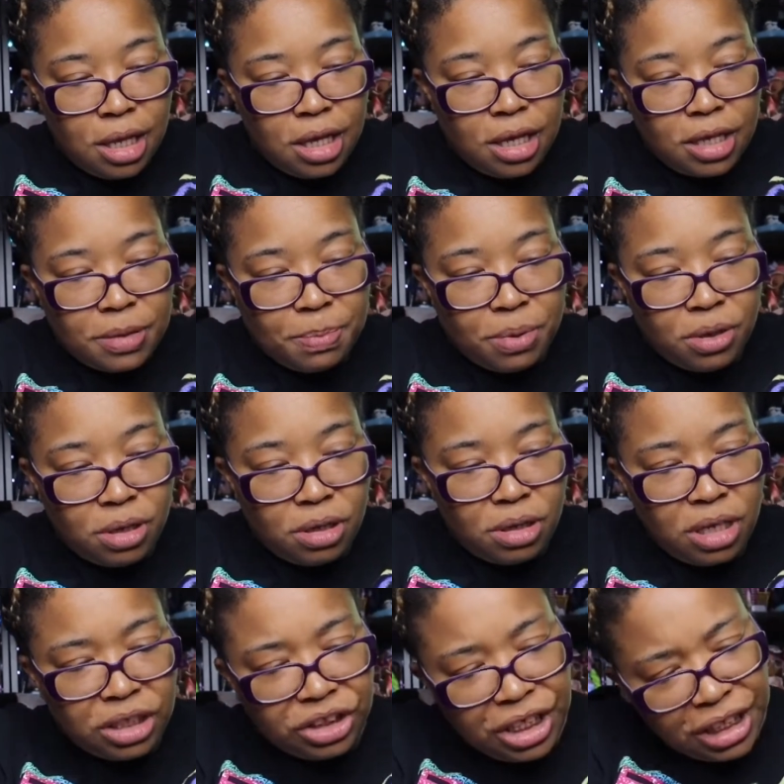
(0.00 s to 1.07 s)
let's put,
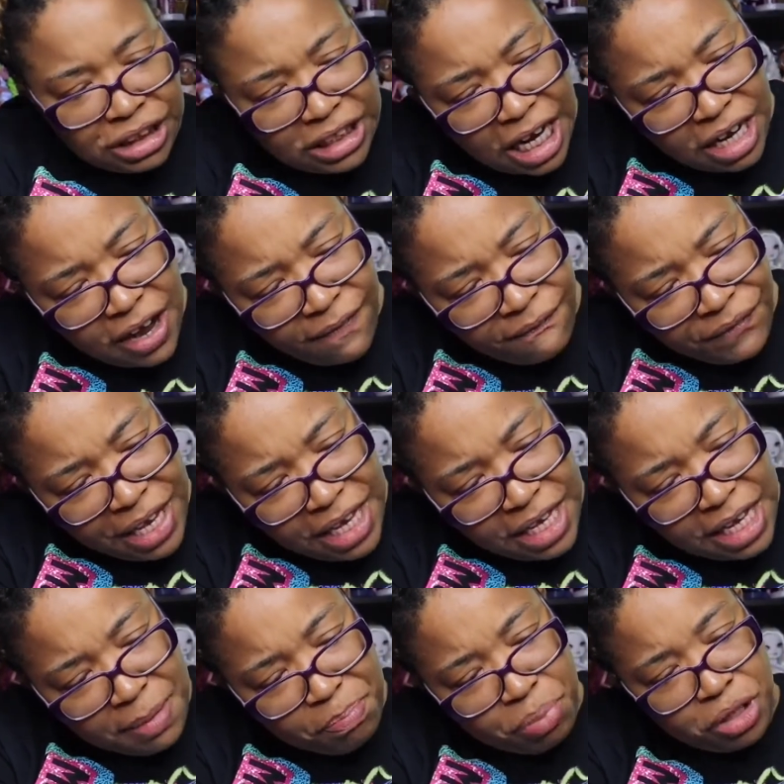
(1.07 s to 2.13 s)
look, she, it's like her feet
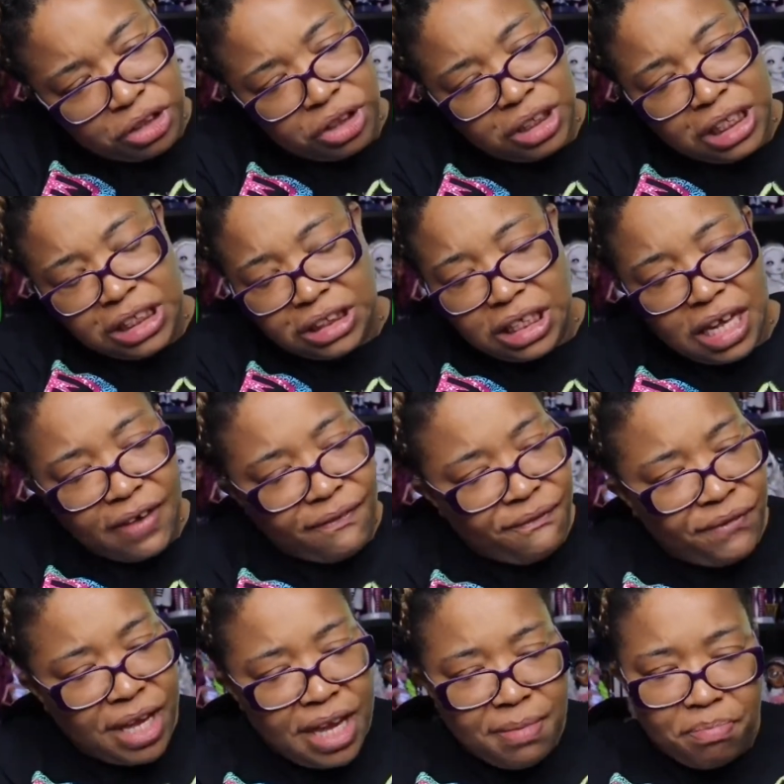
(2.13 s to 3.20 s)
keep pushing, these left
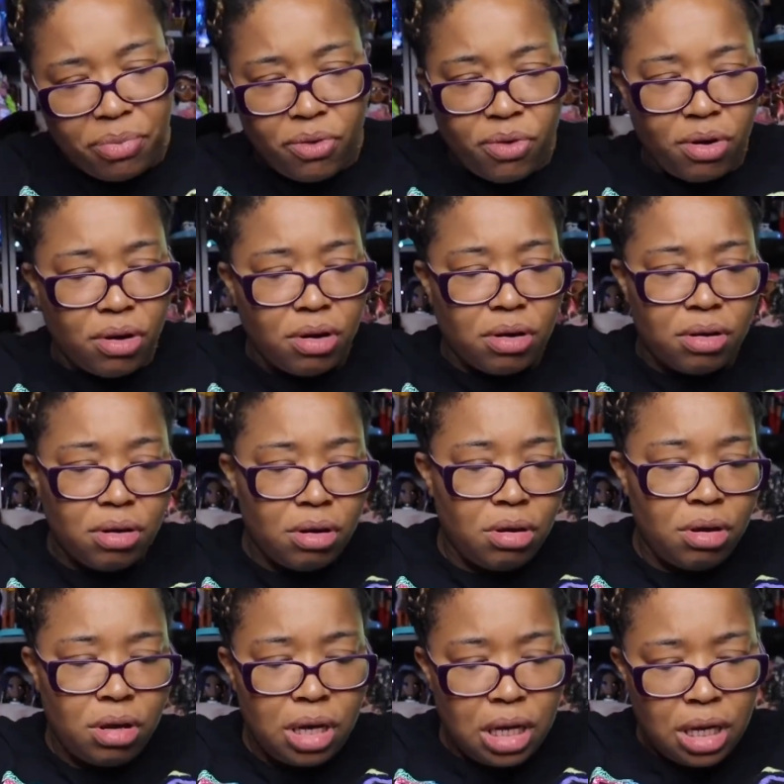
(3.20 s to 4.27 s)
feet, boy.
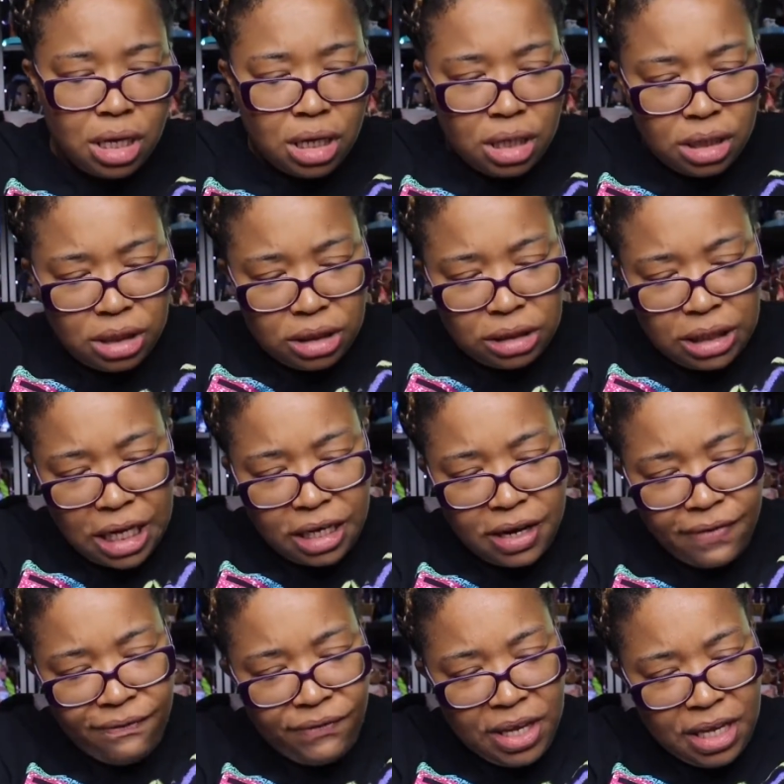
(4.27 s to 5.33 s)
It's like
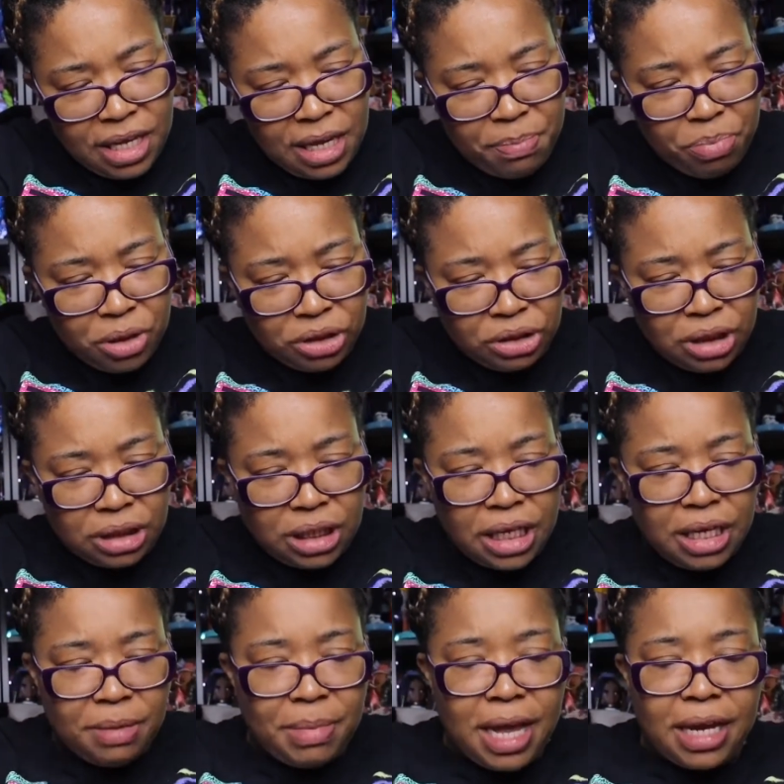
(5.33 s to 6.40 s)
her feet keep pushing the
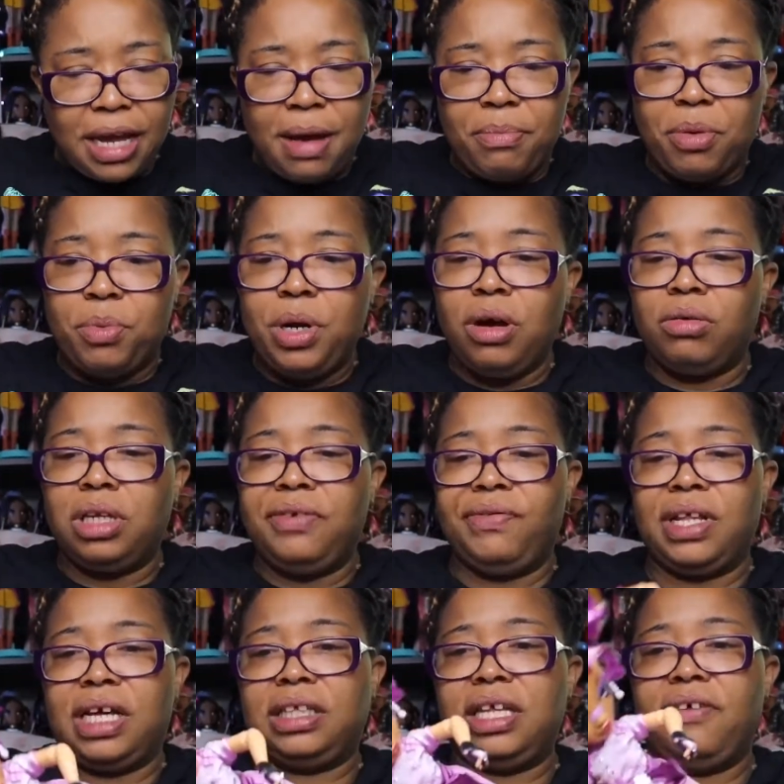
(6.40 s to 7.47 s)
thing back out, but we're gonna leave it
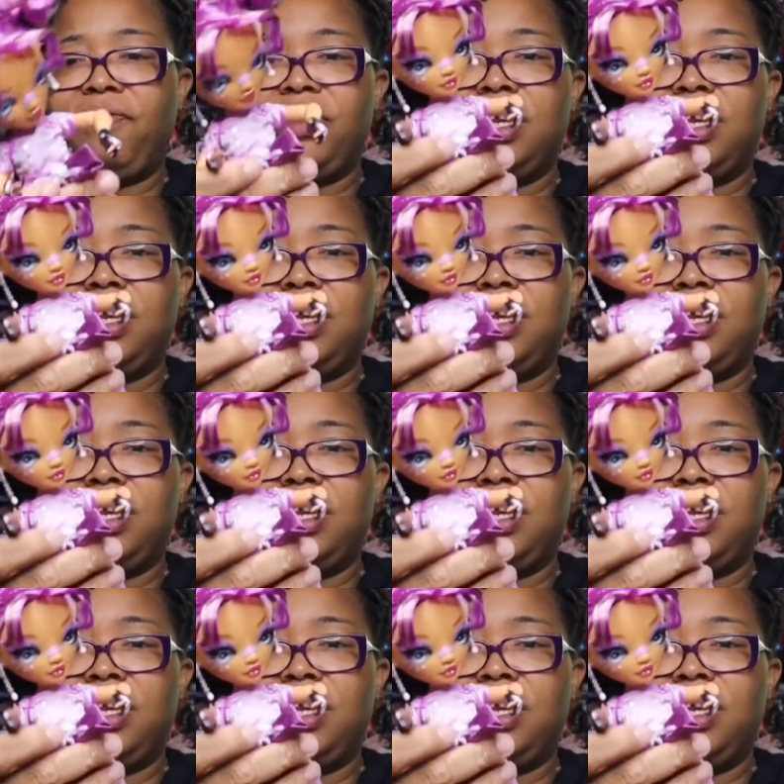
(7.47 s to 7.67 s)
like that for